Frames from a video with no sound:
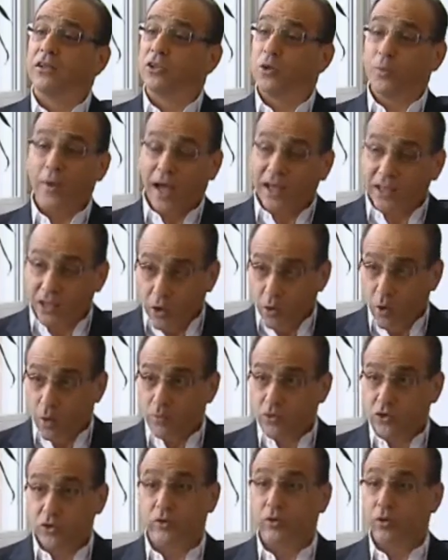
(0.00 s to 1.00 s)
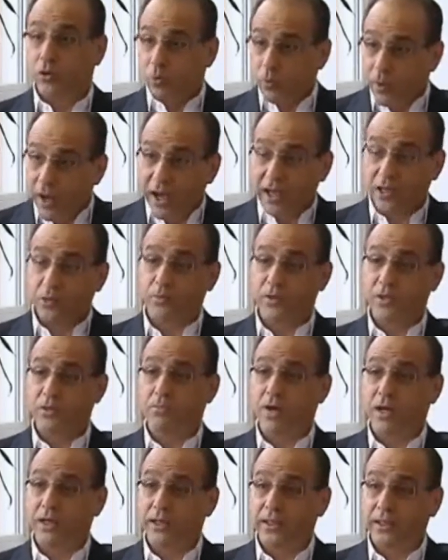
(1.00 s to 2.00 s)
So we had no option. We had to put the
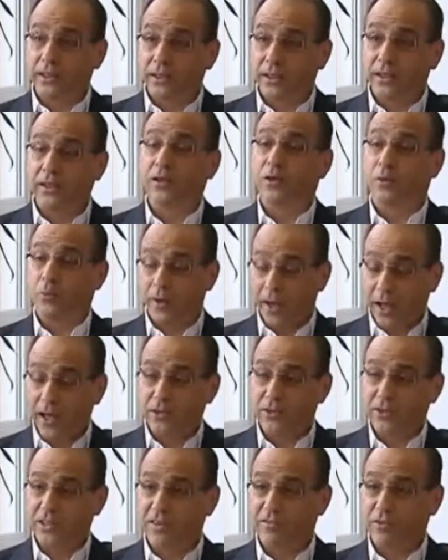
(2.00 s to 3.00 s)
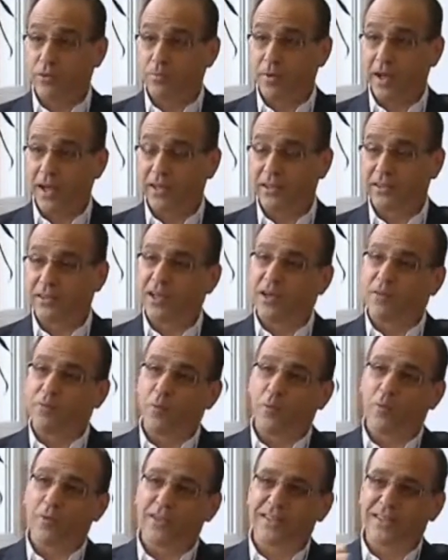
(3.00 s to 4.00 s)
money in there. We had to save the banks. But
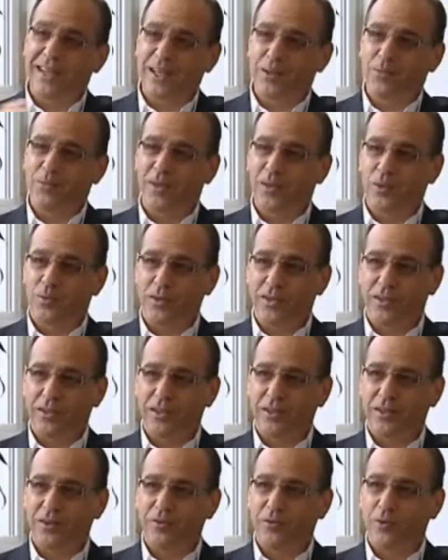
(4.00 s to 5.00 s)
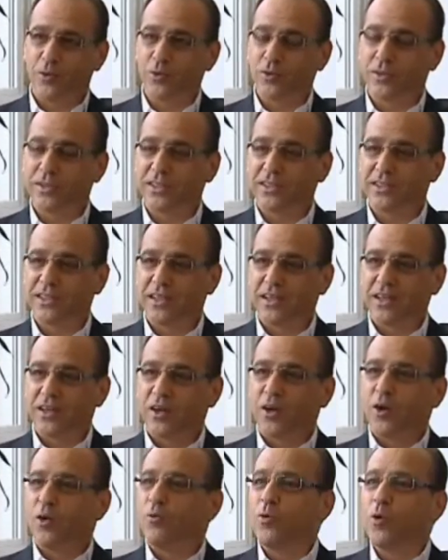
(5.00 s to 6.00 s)
what the taxpayers want to know, of course, is
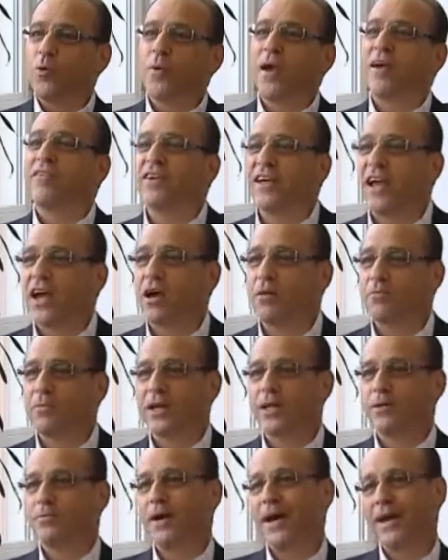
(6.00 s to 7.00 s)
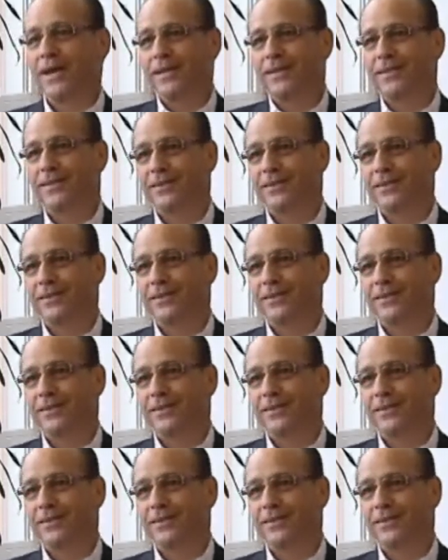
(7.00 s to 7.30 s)
will we ever get our money back?